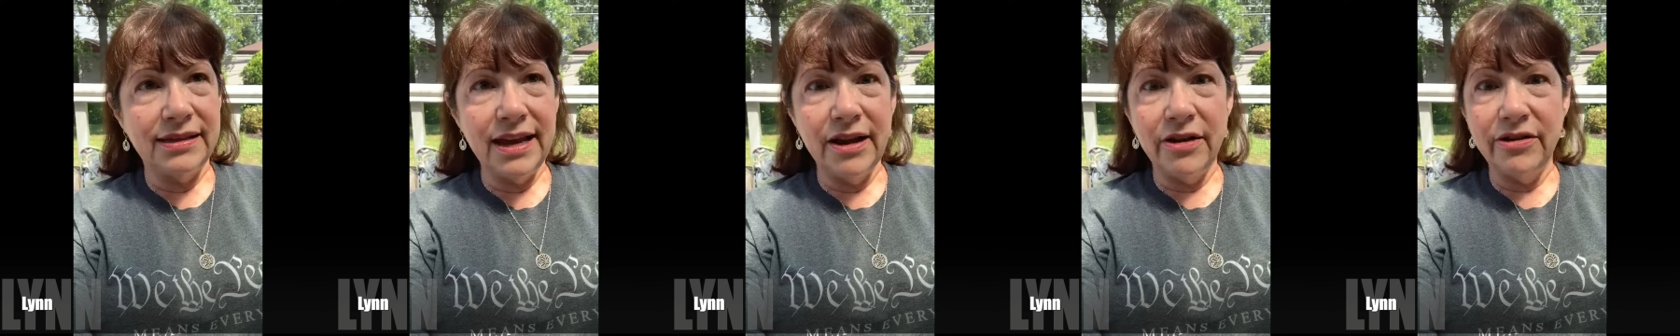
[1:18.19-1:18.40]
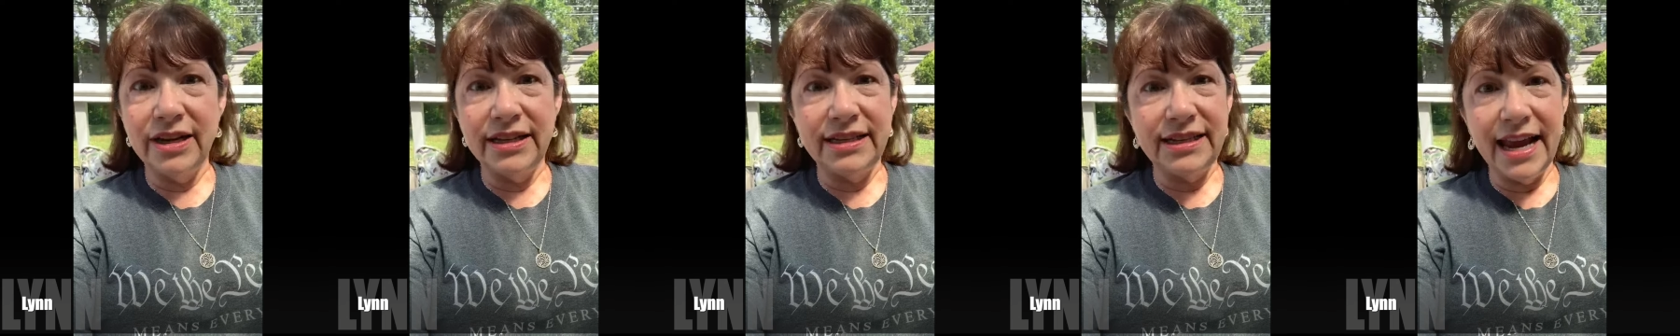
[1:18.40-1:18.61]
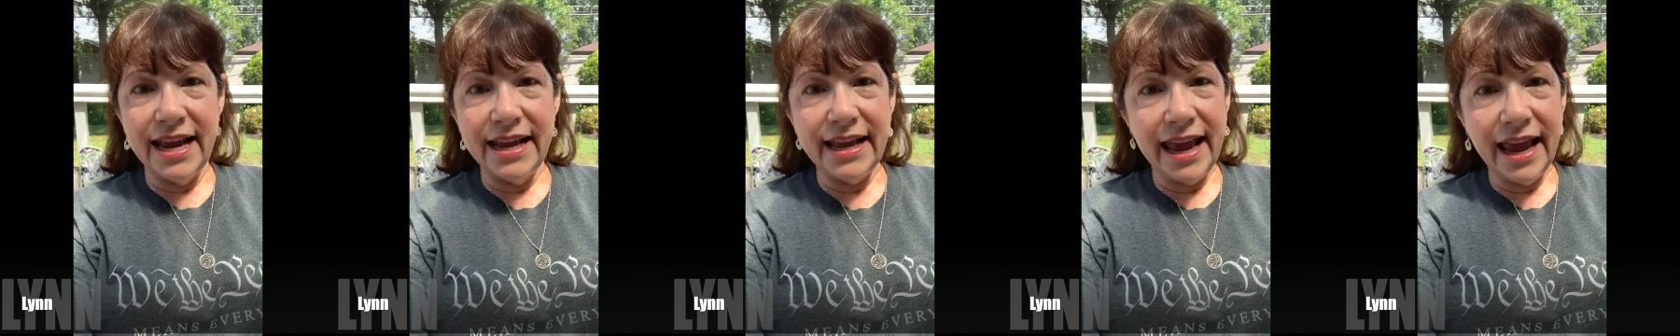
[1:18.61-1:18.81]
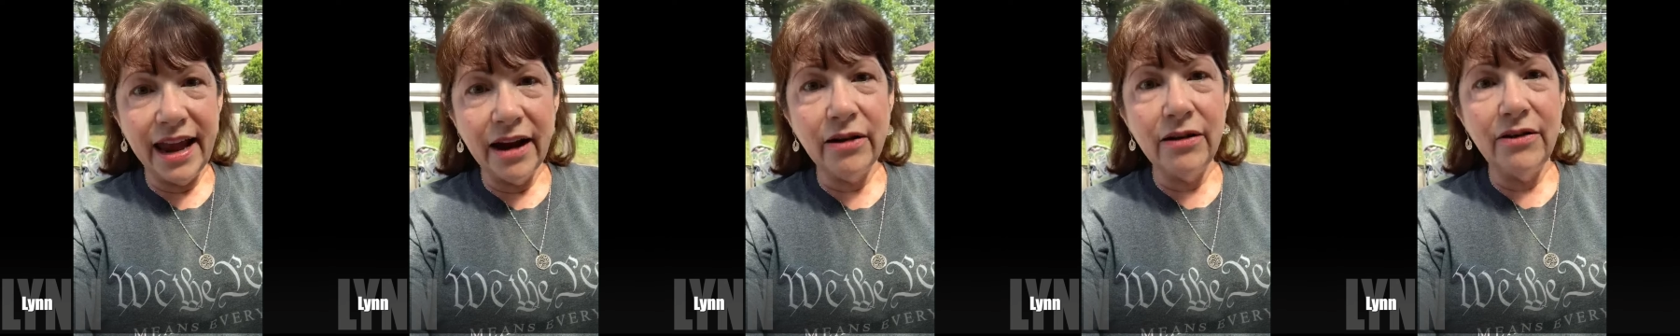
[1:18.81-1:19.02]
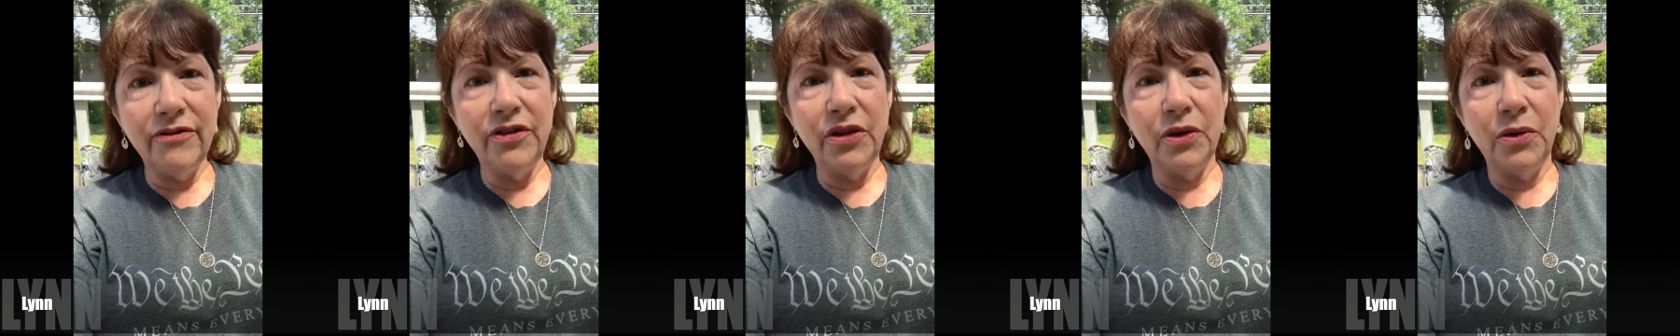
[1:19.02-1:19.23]
there to take
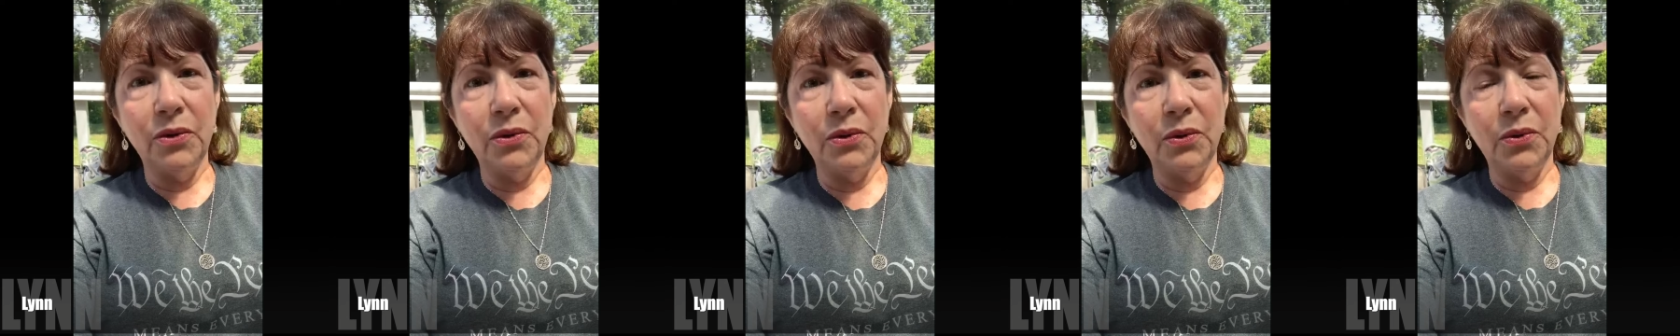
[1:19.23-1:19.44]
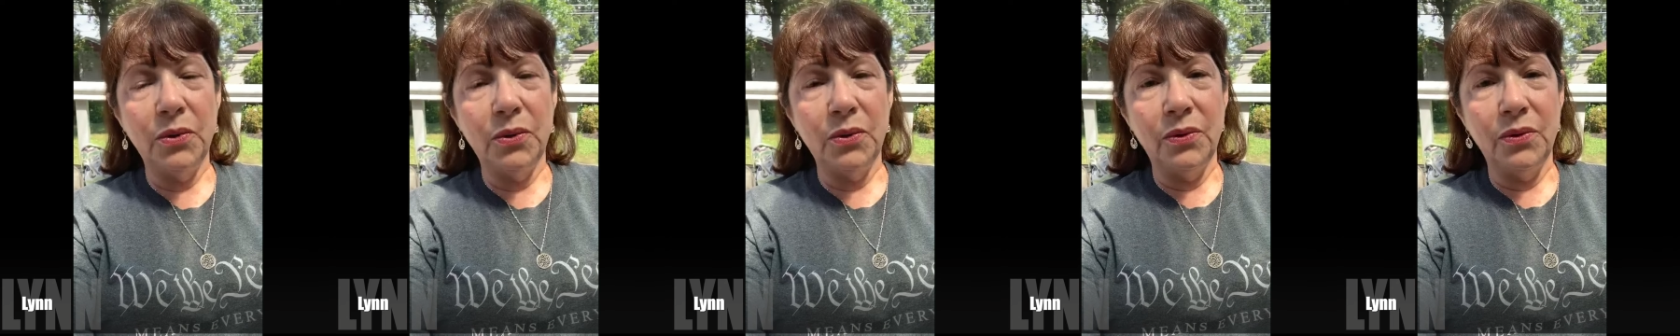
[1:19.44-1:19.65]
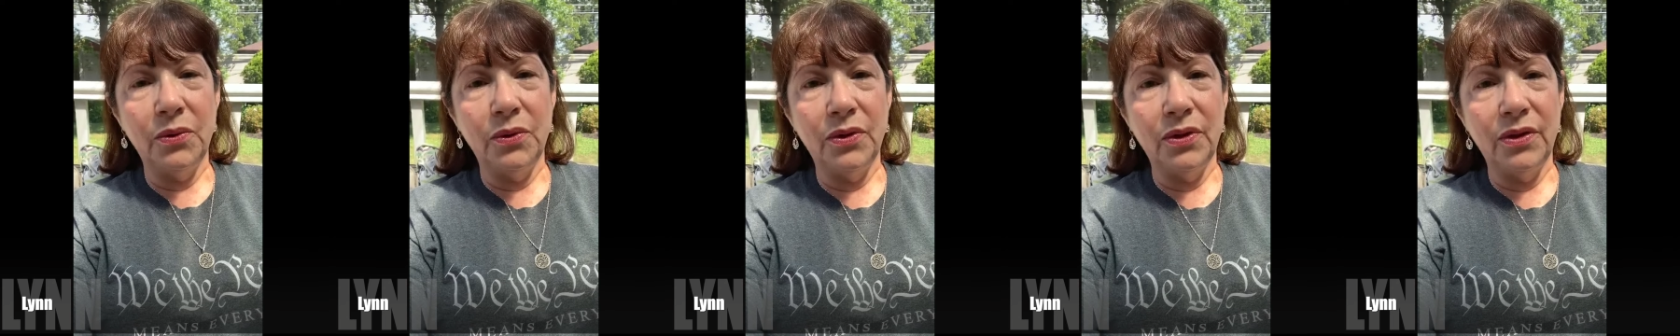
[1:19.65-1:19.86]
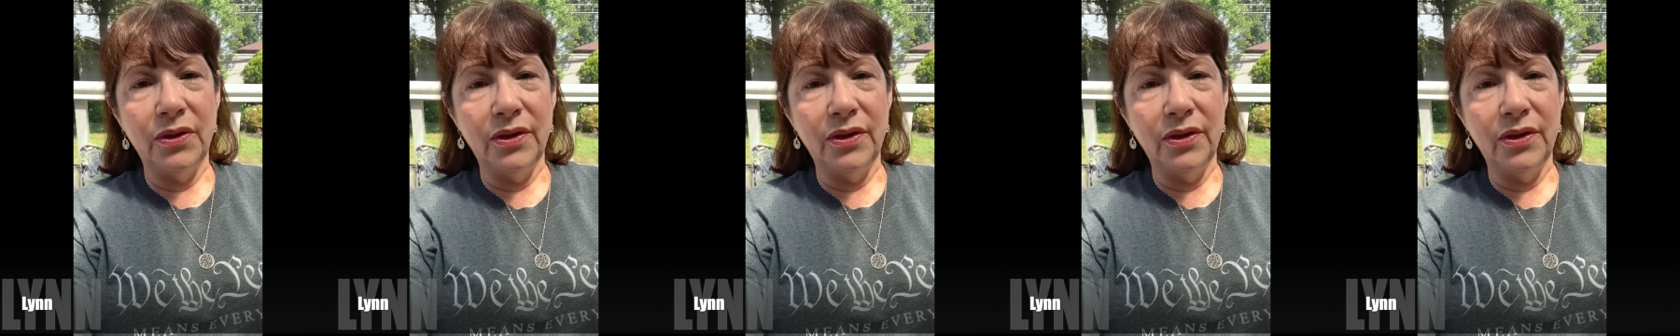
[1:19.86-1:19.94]
care of you,